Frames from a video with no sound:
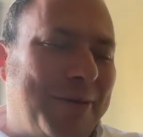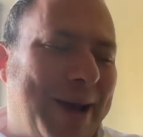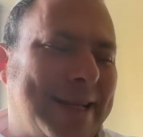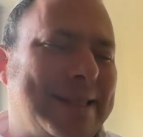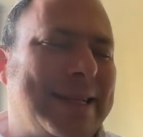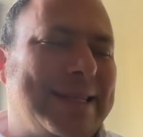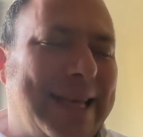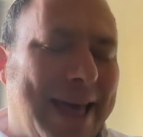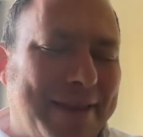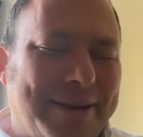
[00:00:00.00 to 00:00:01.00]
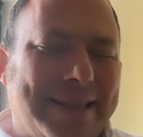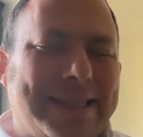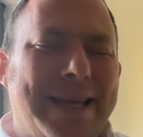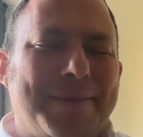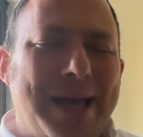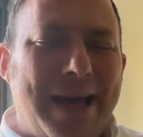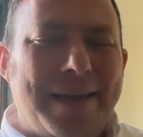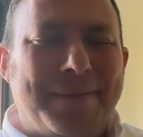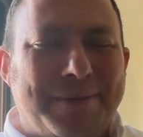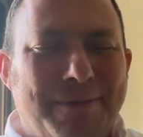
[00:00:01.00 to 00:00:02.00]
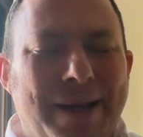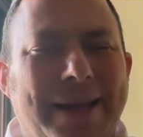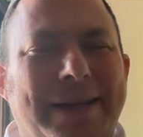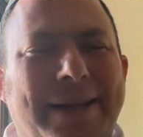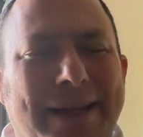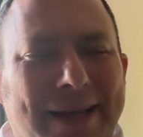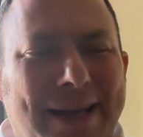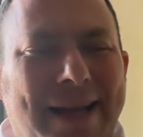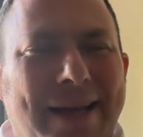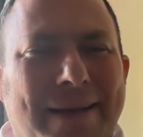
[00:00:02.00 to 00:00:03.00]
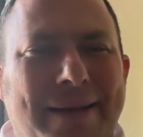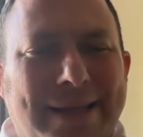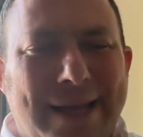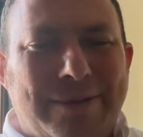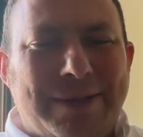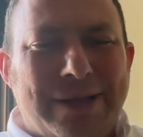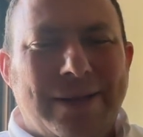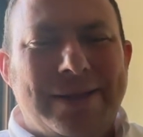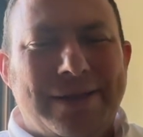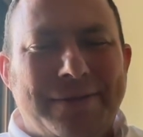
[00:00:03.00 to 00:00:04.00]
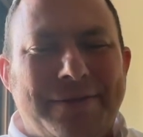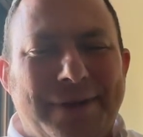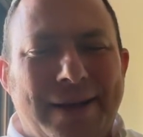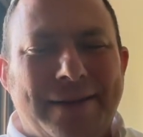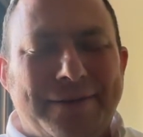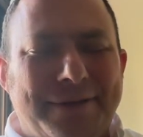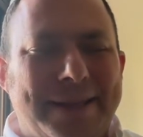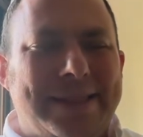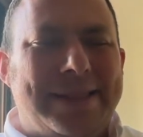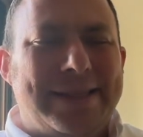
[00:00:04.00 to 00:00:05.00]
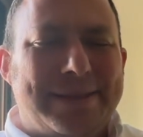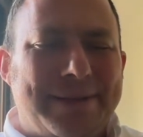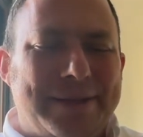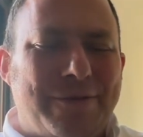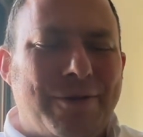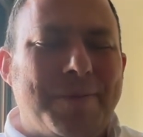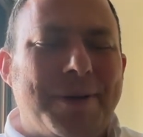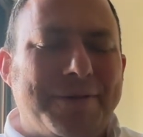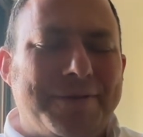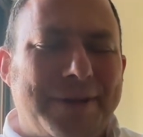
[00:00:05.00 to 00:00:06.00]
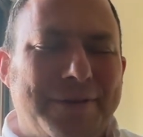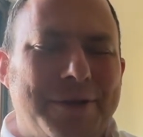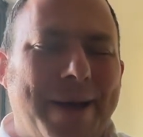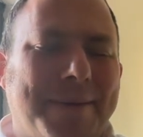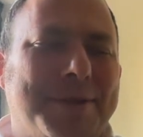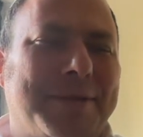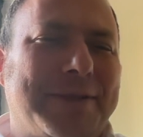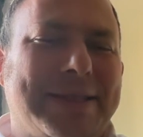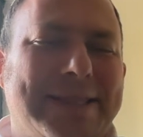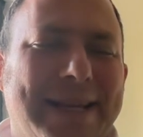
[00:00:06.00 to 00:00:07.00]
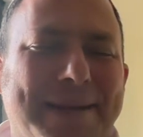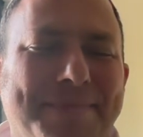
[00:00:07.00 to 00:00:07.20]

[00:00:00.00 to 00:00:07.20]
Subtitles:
rest together at the same time when, as a result of this form of Shabbat observance.